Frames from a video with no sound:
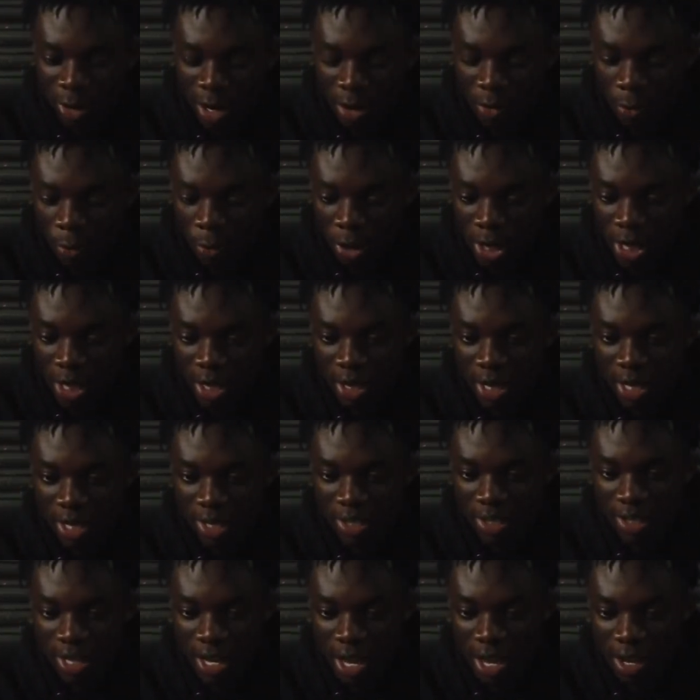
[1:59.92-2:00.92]
I
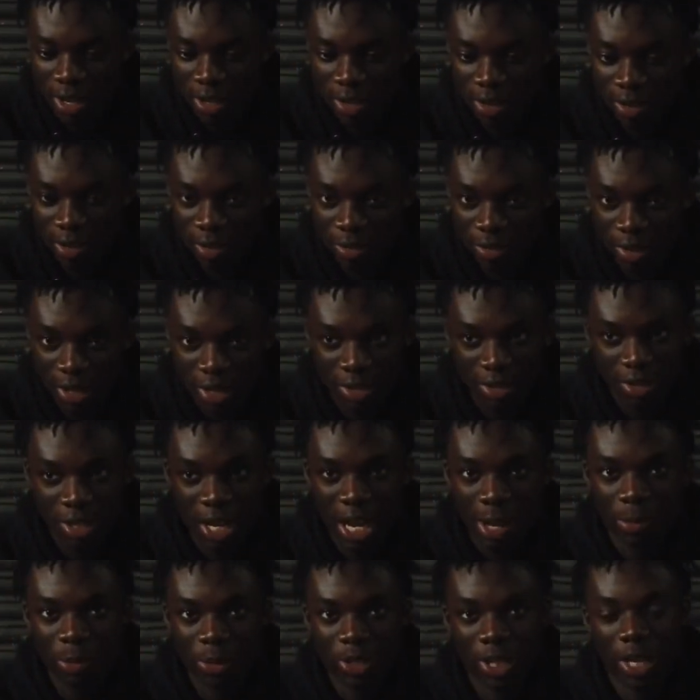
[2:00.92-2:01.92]
realized that this
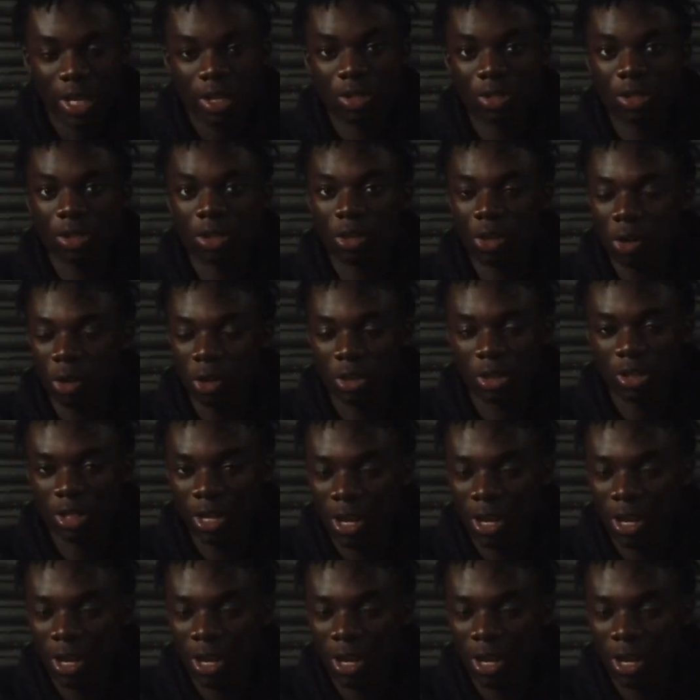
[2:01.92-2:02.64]
game takes a long